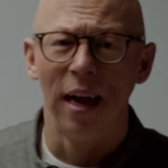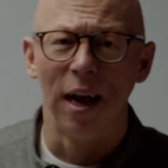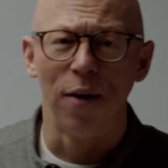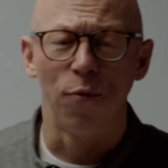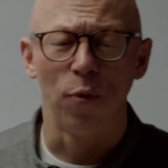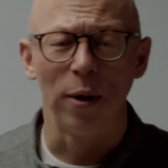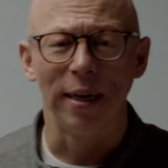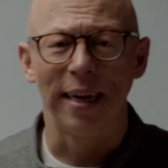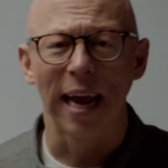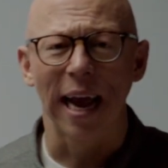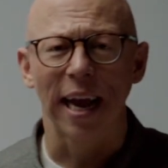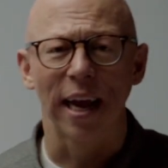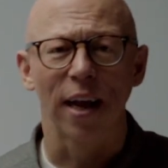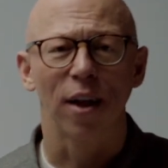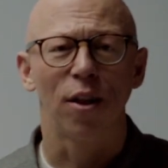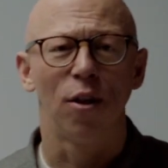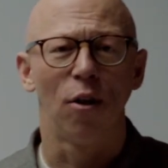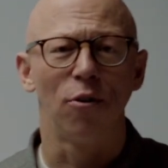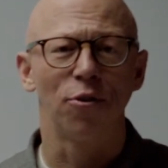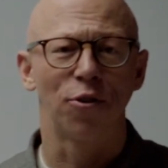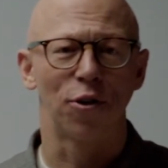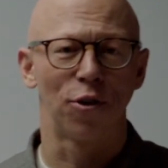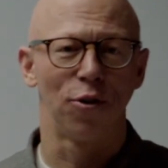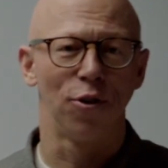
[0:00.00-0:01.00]
if we take a
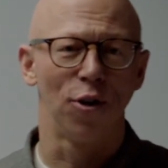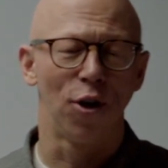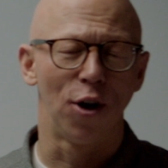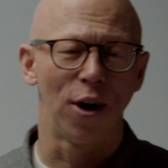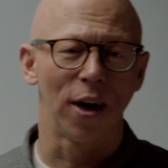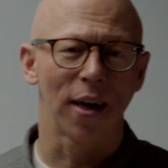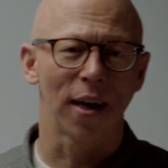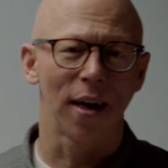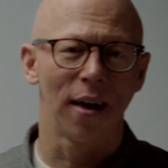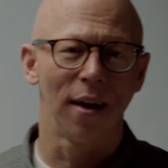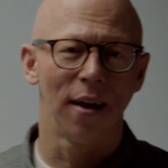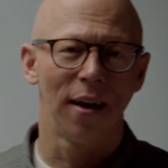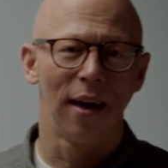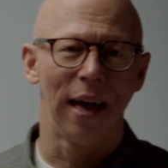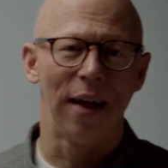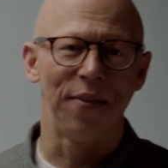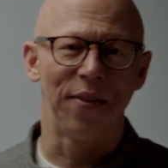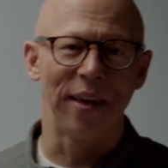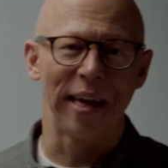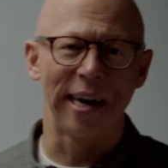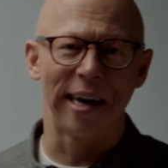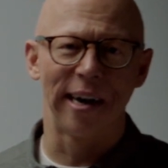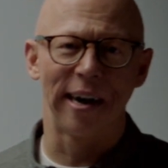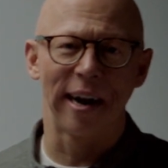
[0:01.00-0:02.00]
closer look
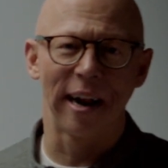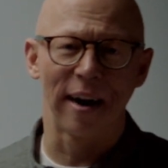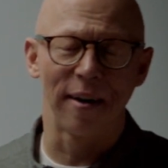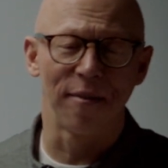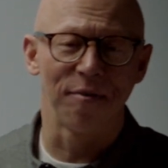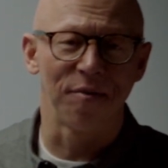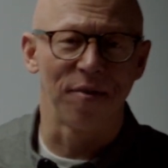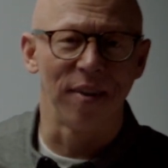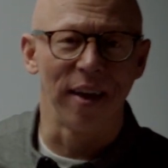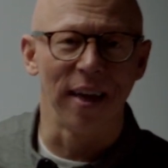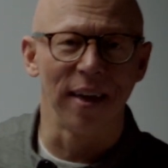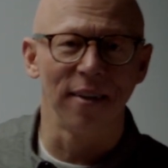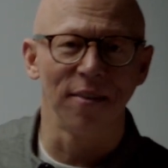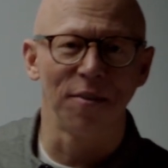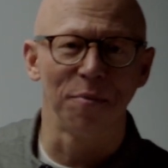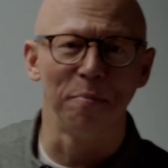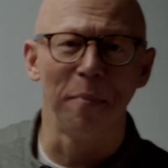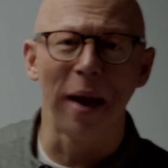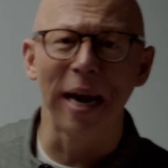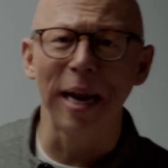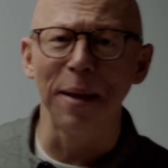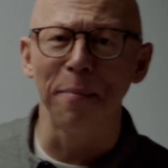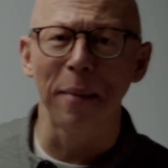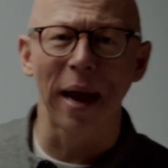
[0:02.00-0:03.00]
at the Internet of Things,
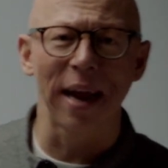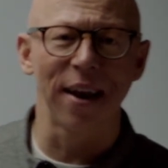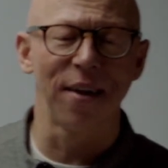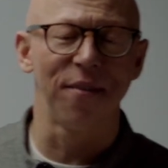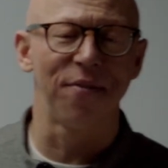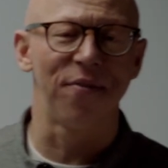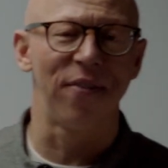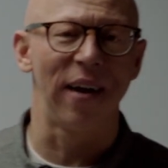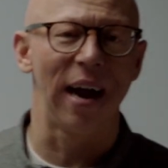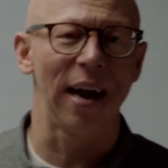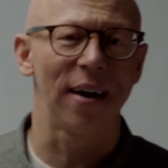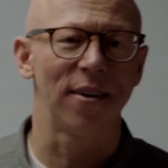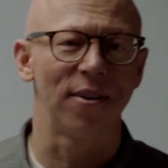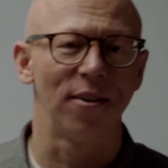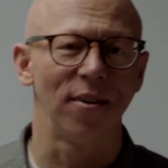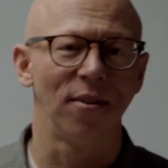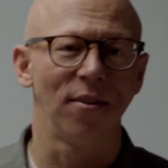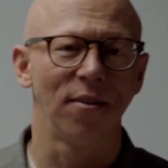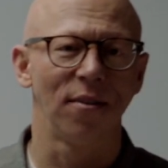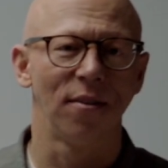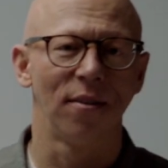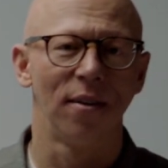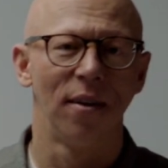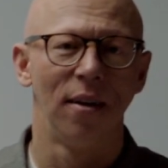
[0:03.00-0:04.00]
many
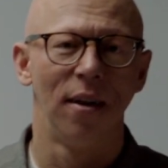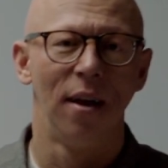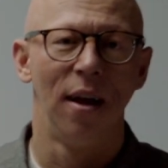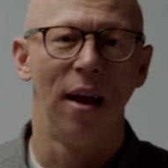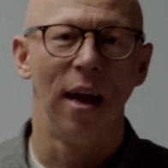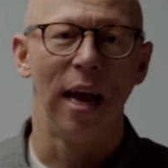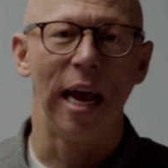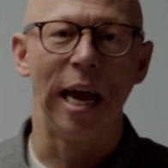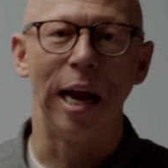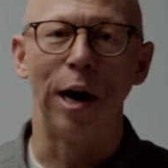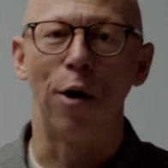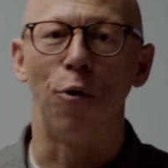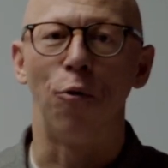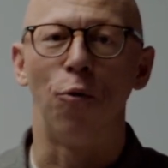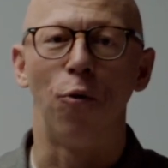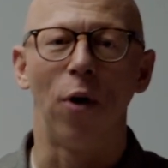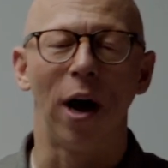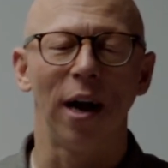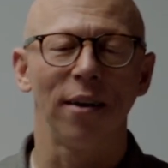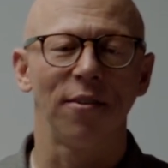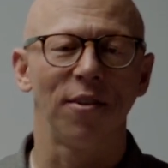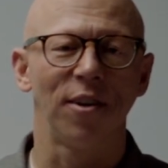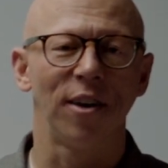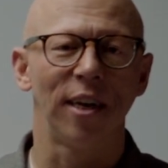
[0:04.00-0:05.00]
manufacturers, in a
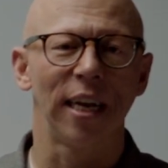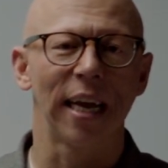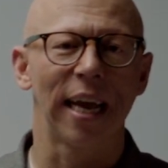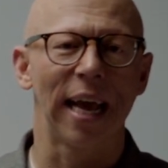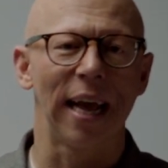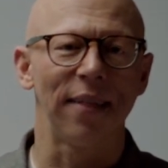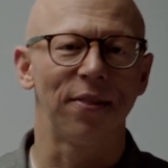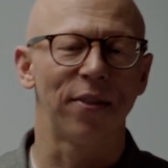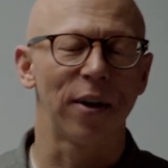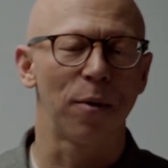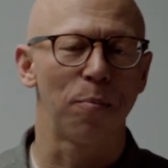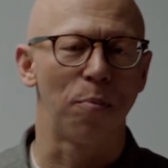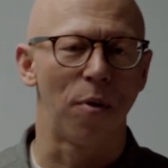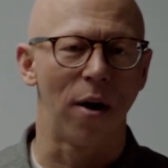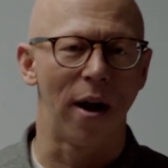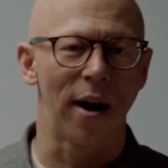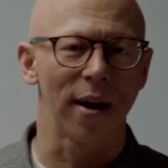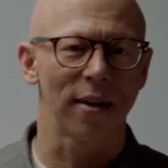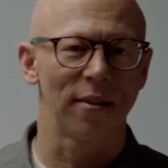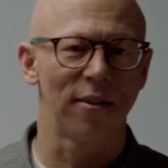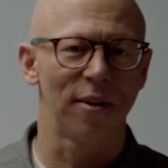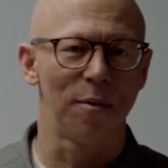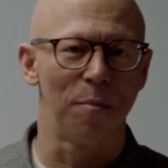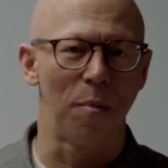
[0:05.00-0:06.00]
rush to get their
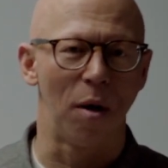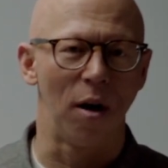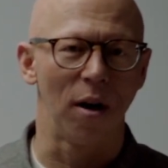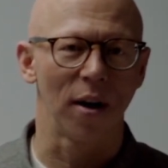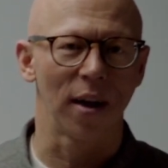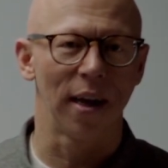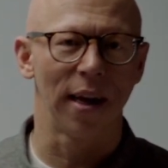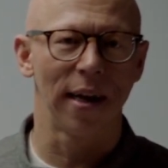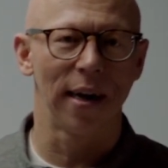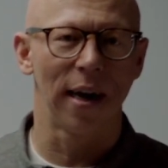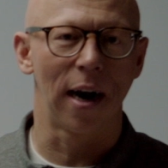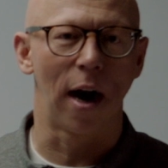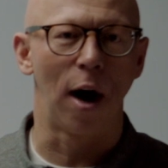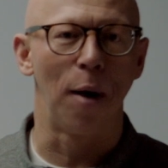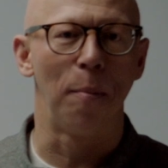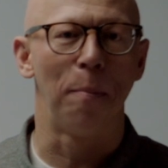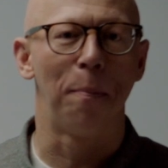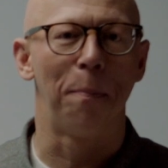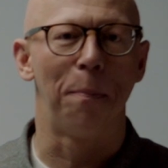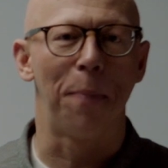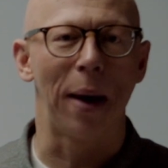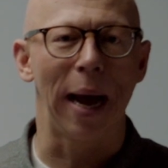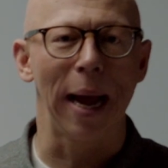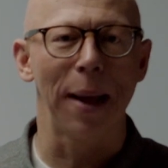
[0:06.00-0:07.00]
products to market, are
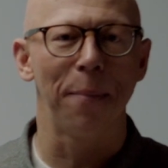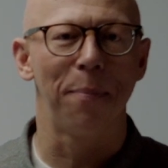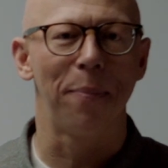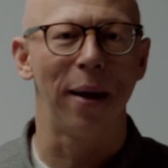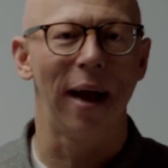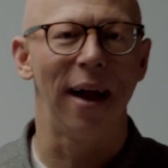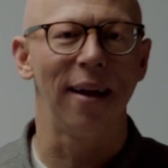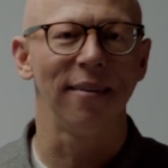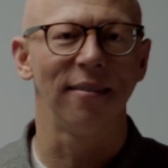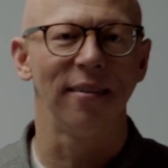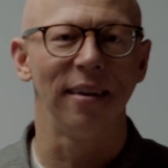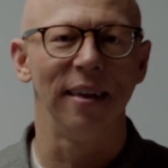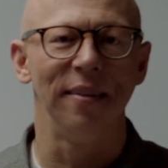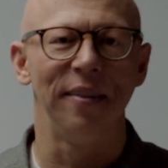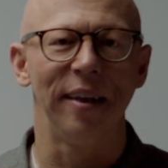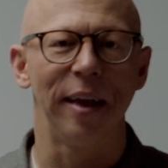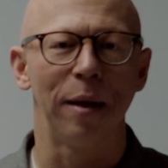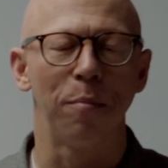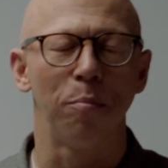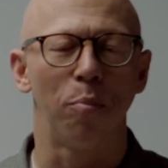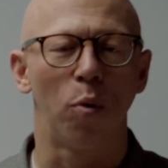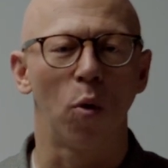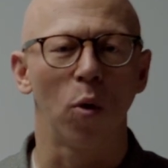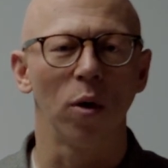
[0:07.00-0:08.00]
bypassing
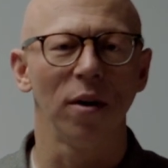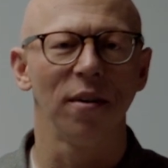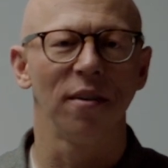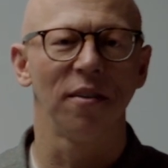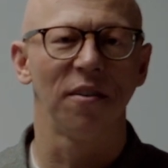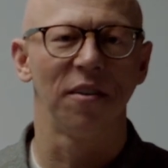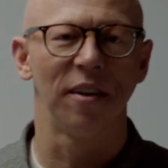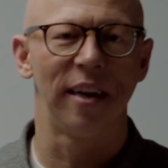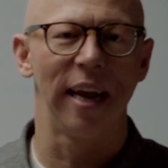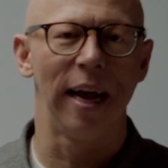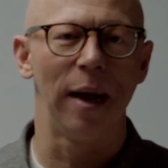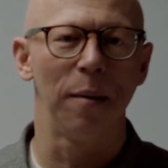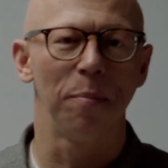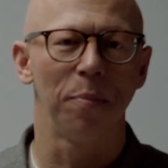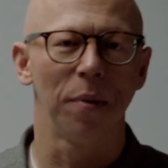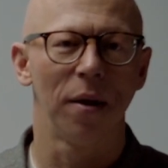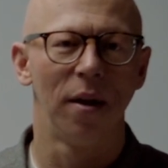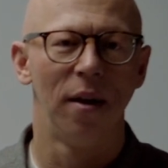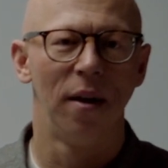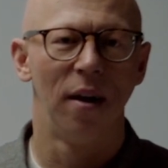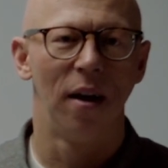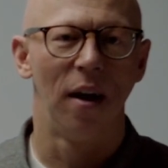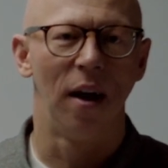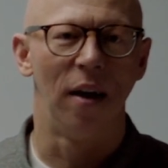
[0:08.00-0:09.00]
the important step
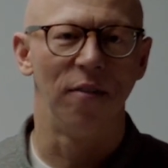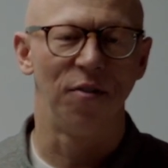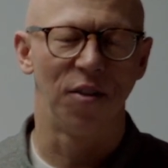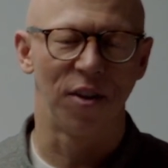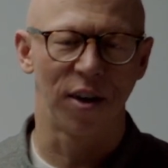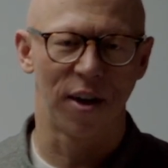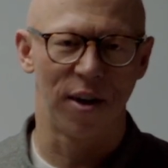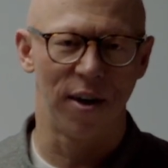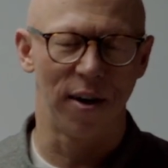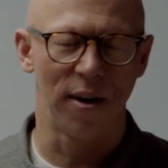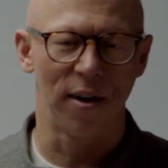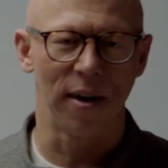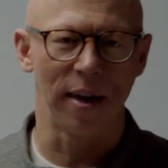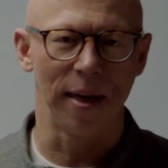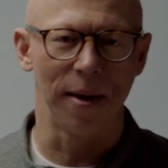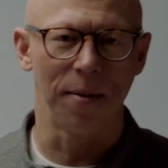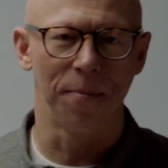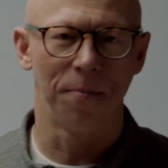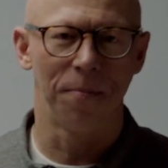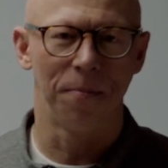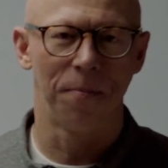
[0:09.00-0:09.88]
of security.